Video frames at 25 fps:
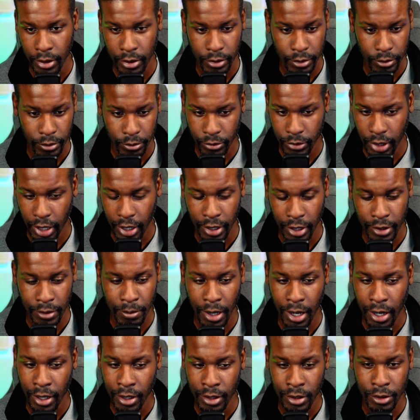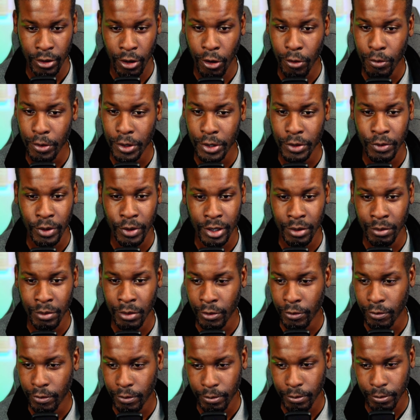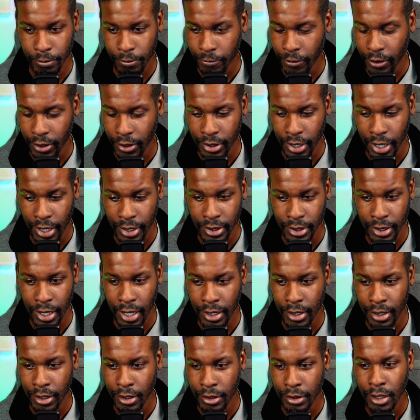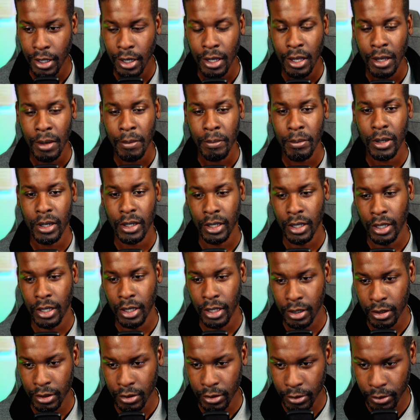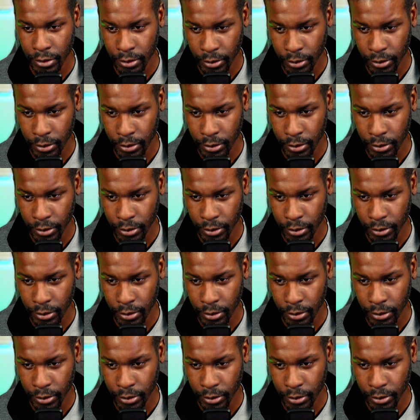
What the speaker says: Like his mind is always running with fantastic ideas, but he has